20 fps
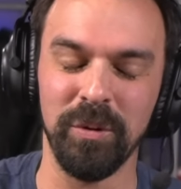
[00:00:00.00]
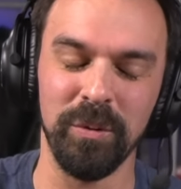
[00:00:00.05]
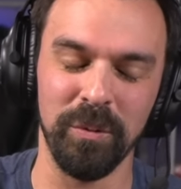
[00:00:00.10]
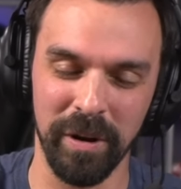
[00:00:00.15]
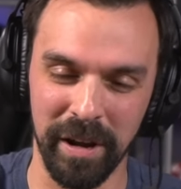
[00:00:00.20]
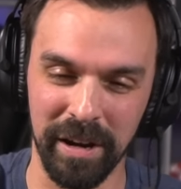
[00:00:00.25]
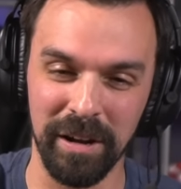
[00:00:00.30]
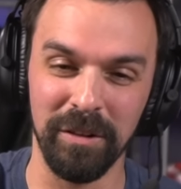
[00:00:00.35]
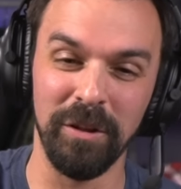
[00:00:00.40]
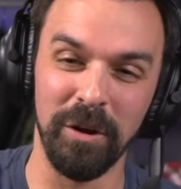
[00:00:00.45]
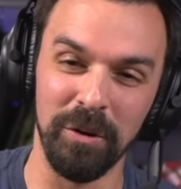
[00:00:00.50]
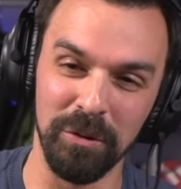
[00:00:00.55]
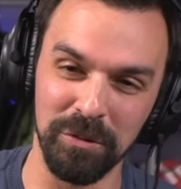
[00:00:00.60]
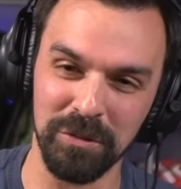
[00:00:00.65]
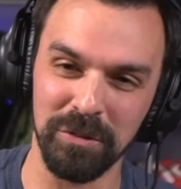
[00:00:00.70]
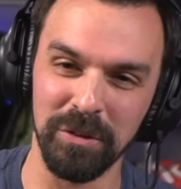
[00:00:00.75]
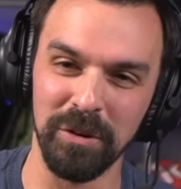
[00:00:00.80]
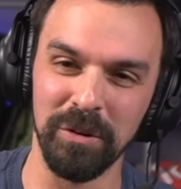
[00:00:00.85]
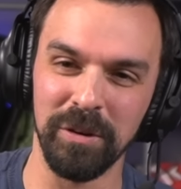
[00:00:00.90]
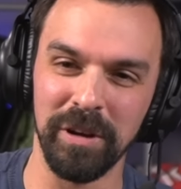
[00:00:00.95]
We were at a low
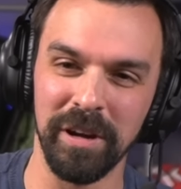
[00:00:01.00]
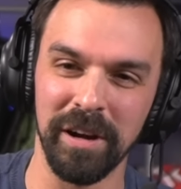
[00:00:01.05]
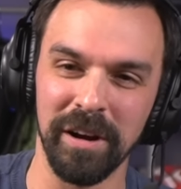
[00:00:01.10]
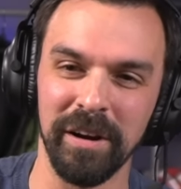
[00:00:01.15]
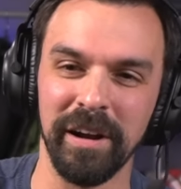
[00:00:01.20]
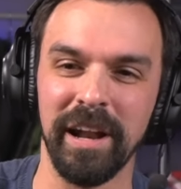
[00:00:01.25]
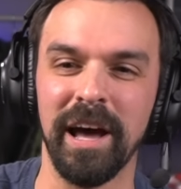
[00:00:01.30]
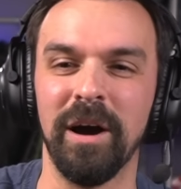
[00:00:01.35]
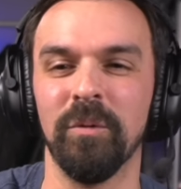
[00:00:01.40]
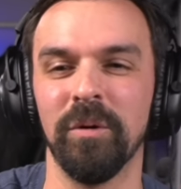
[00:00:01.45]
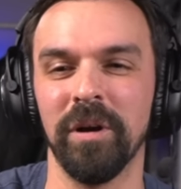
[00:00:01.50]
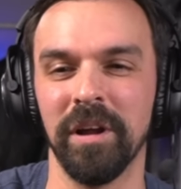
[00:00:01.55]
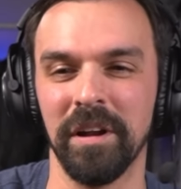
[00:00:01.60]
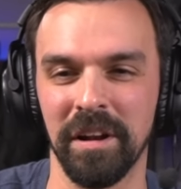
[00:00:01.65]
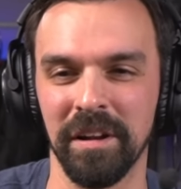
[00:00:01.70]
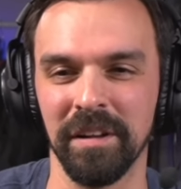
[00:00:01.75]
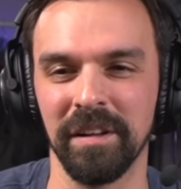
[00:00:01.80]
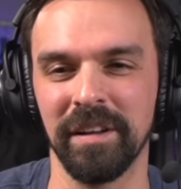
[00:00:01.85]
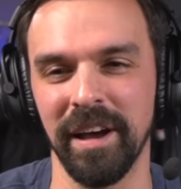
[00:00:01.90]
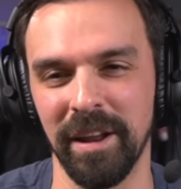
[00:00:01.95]
snow year. Now we're at
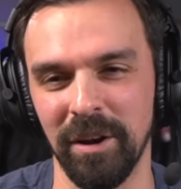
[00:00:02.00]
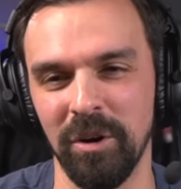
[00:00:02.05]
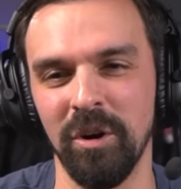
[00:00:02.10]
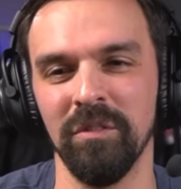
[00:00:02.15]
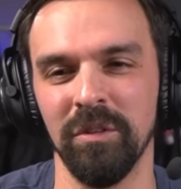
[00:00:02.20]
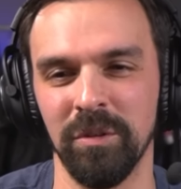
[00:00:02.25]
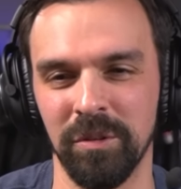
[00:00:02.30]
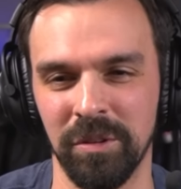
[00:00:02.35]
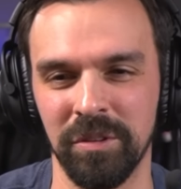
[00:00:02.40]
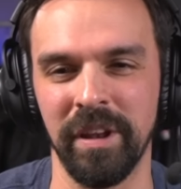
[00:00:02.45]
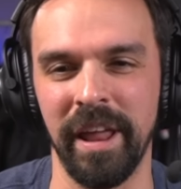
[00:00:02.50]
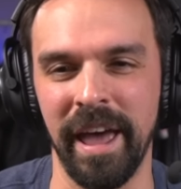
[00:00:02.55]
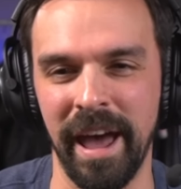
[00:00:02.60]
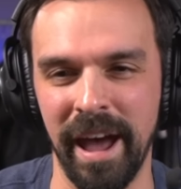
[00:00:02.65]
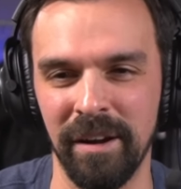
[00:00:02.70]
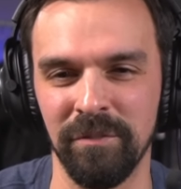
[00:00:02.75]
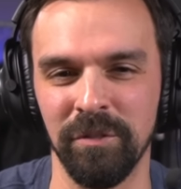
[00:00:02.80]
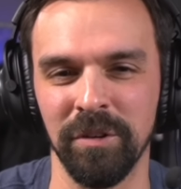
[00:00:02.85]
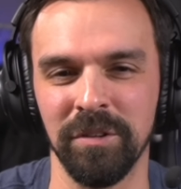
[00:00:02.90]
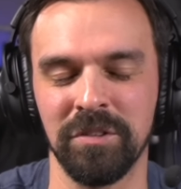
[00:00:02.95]
a kind of almost an
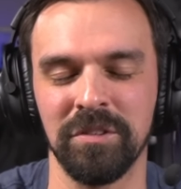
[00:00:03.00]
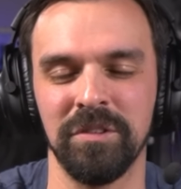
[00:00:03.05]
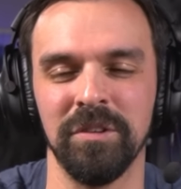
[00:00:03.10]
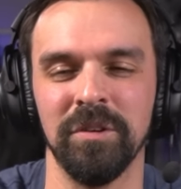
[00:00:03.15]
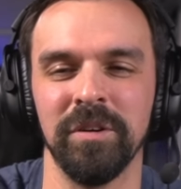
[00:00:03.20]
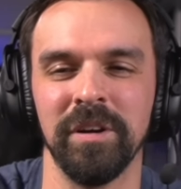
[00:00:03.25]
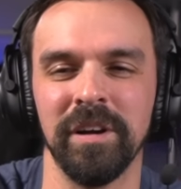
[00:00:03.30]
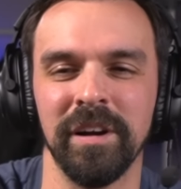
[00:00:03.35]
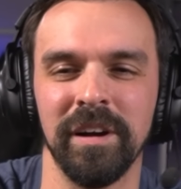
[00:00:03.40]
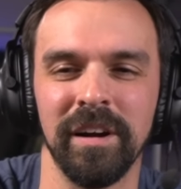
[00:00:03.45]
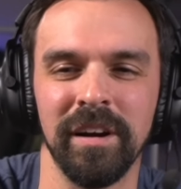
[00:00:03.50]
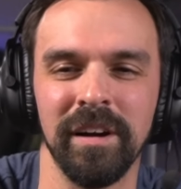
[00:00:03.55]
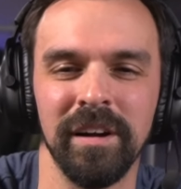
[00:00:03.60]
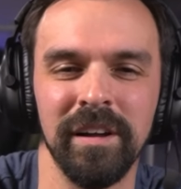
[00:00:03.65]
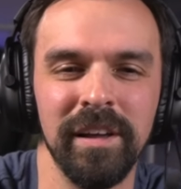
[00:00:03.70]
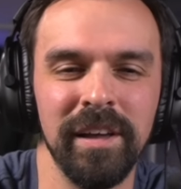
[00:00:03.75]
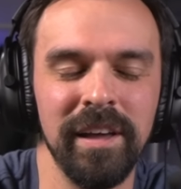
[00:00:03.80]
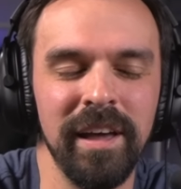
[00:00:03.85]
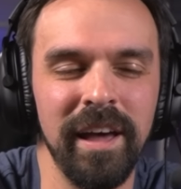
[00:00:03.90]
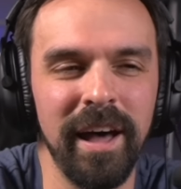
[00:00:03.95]
average snow year,
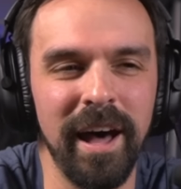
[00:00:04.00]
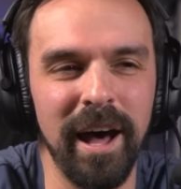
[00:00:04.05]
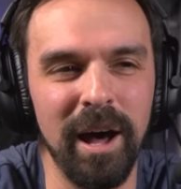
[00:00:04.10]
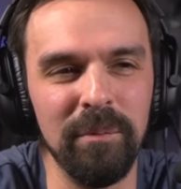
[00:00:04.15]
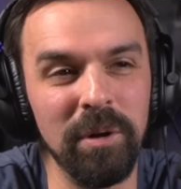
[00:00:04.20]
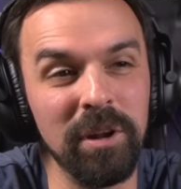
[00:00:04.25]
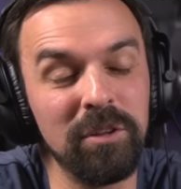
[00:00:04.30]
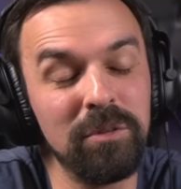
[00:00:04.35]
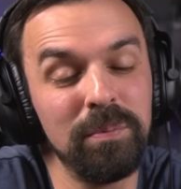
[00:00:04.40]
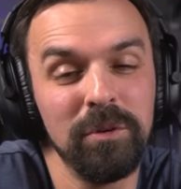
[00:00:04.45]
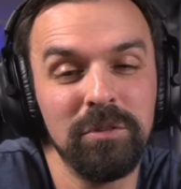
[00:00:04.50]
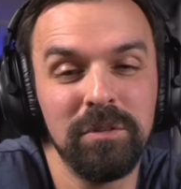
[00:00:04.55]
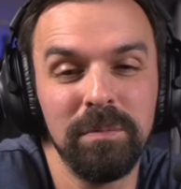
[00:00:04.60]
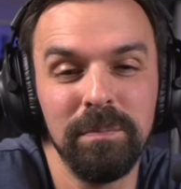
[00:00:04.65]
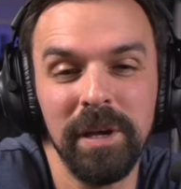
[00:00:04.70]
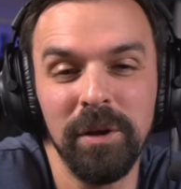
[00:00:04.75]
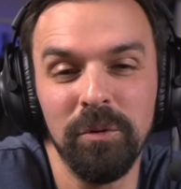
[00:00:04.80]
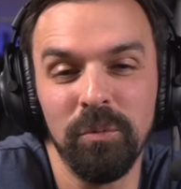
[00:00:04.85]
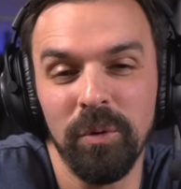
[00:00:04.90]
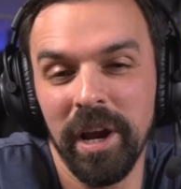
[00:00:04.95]
but it's supposed to
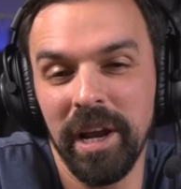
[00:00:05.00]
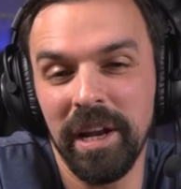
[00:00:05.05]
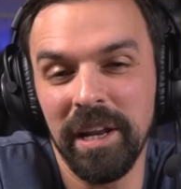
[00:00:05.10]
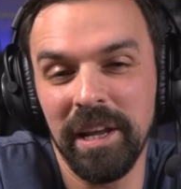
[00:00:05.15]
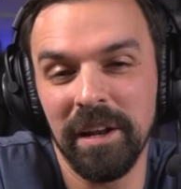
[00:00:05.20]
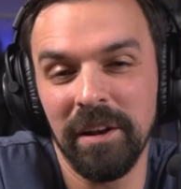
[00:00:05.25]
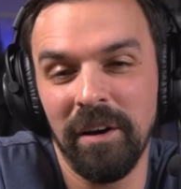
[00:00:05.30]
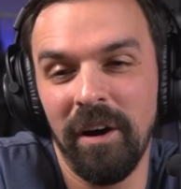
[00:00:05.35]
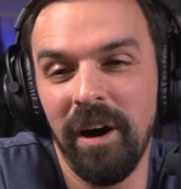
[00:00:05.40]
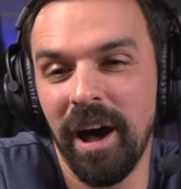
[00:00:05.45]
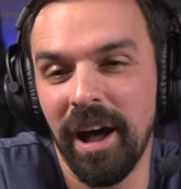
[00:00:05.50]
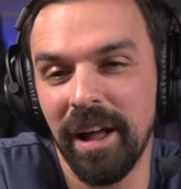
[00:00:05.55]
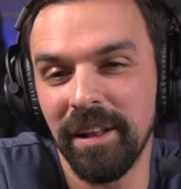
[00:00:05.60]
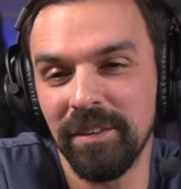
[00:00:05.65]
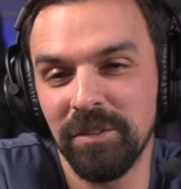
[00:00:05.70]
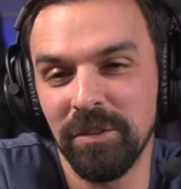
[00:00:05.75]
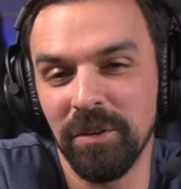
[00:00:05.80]
be rainy and hot.